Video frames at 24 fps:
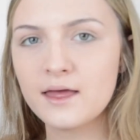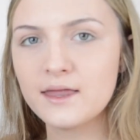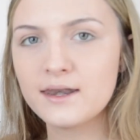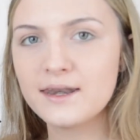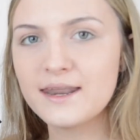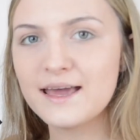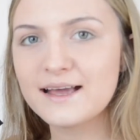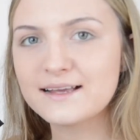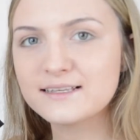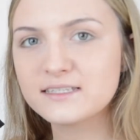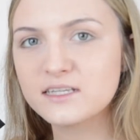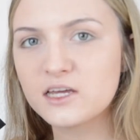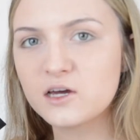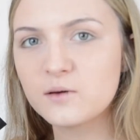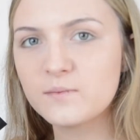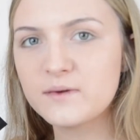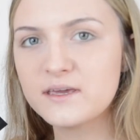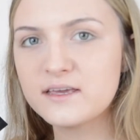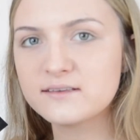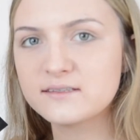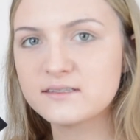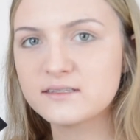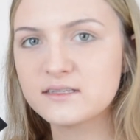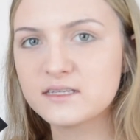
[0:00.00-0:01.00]
Next I'll be
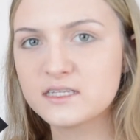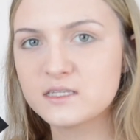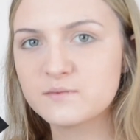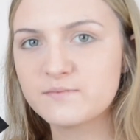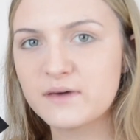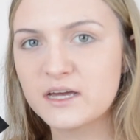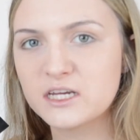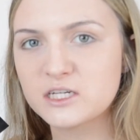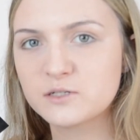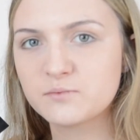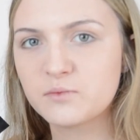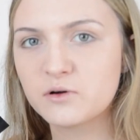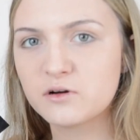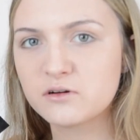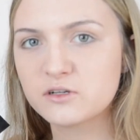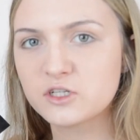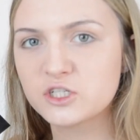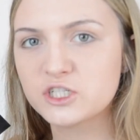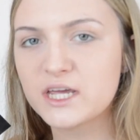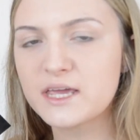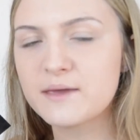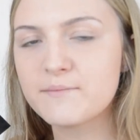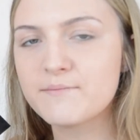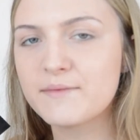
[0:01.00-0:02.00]
using the Smashbox
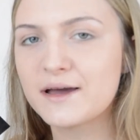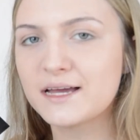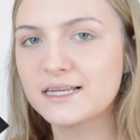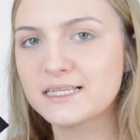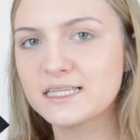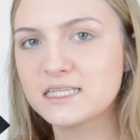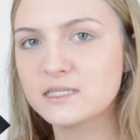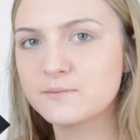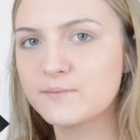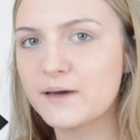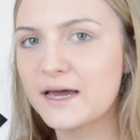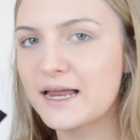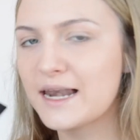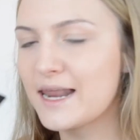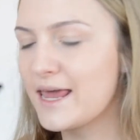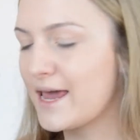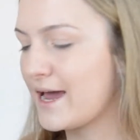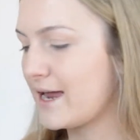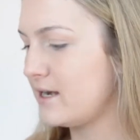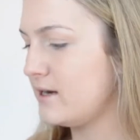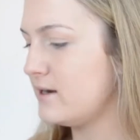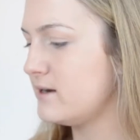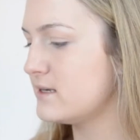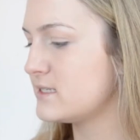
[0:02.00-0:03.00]
Shape Matters palette
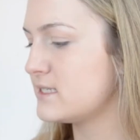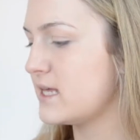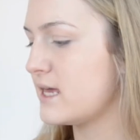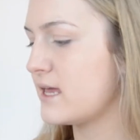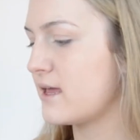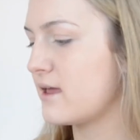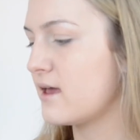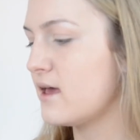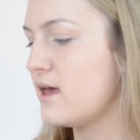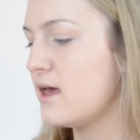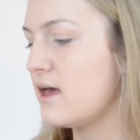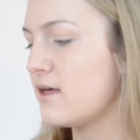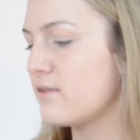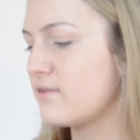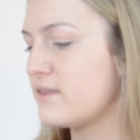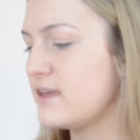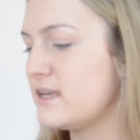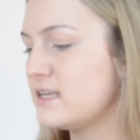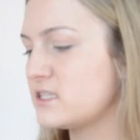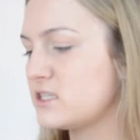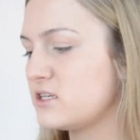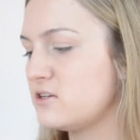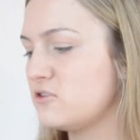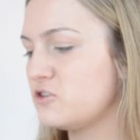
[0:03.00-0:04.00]
and using
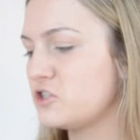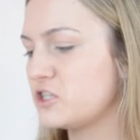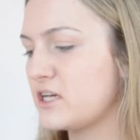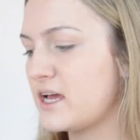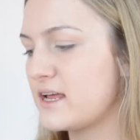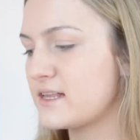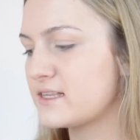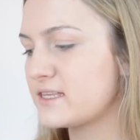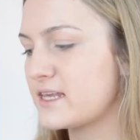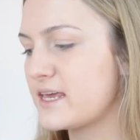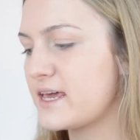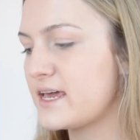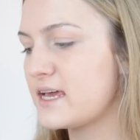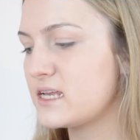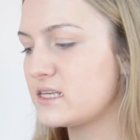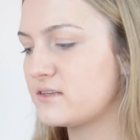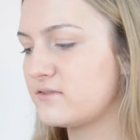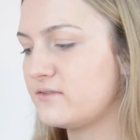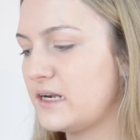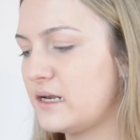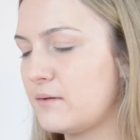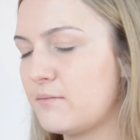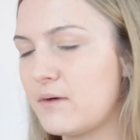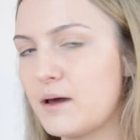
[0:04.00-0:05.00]
these two shades here to
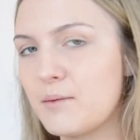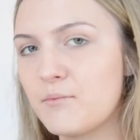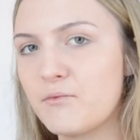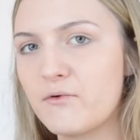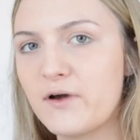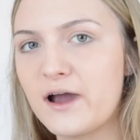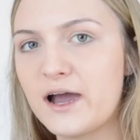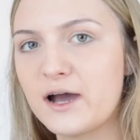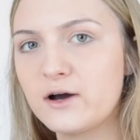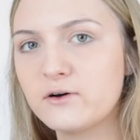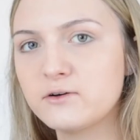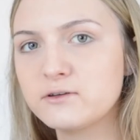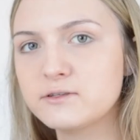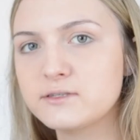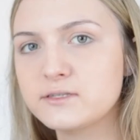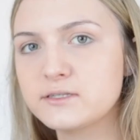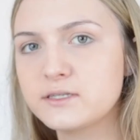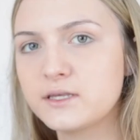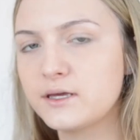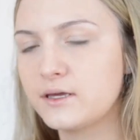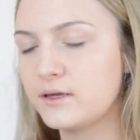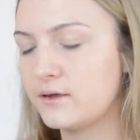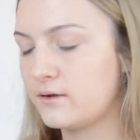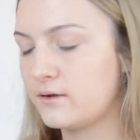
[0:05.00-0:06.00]
fill in my brows.